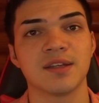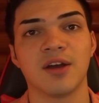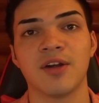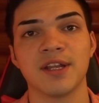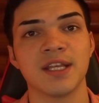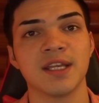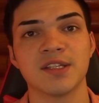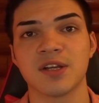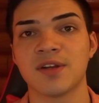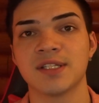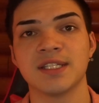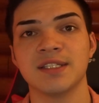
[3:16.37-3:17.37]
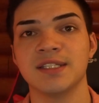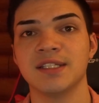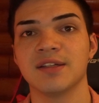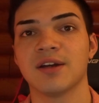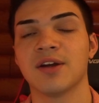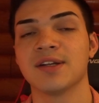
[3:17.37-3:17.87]

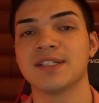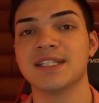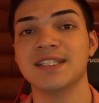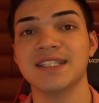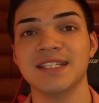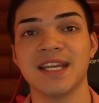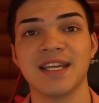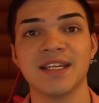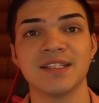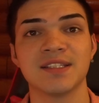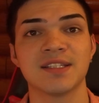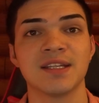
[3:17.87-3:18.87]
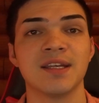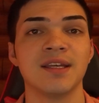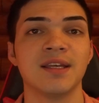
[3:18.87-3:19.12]
RDAs, RDTAs,